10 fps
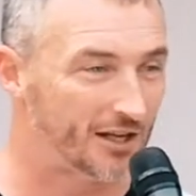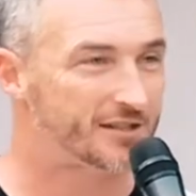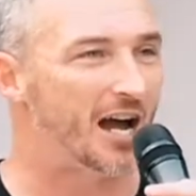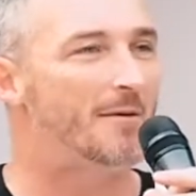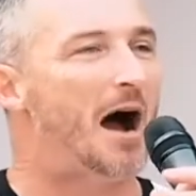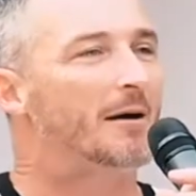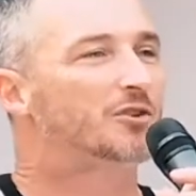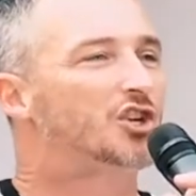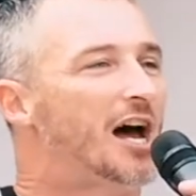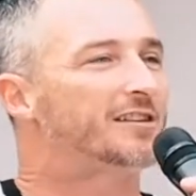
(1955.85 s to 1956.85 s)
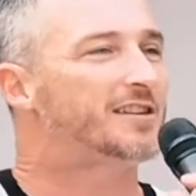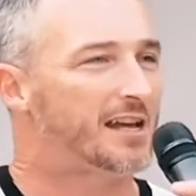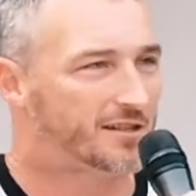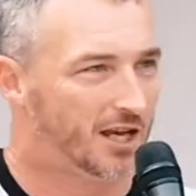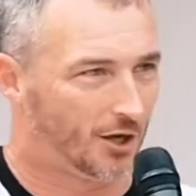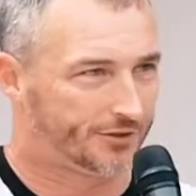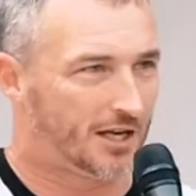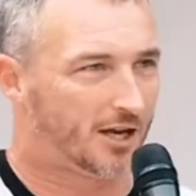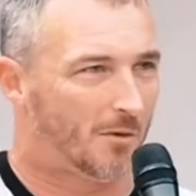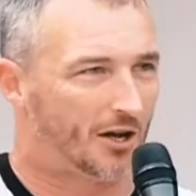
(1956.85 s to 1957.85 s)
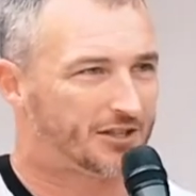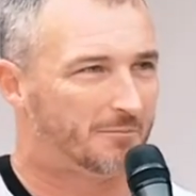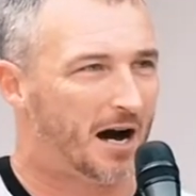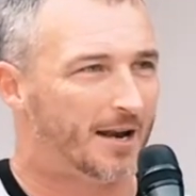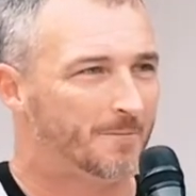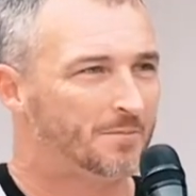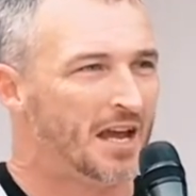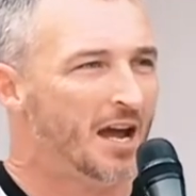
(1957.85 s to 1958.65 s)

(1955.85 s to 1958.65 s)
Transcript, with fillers: this time? I'm just as guilty. Come on, somebody.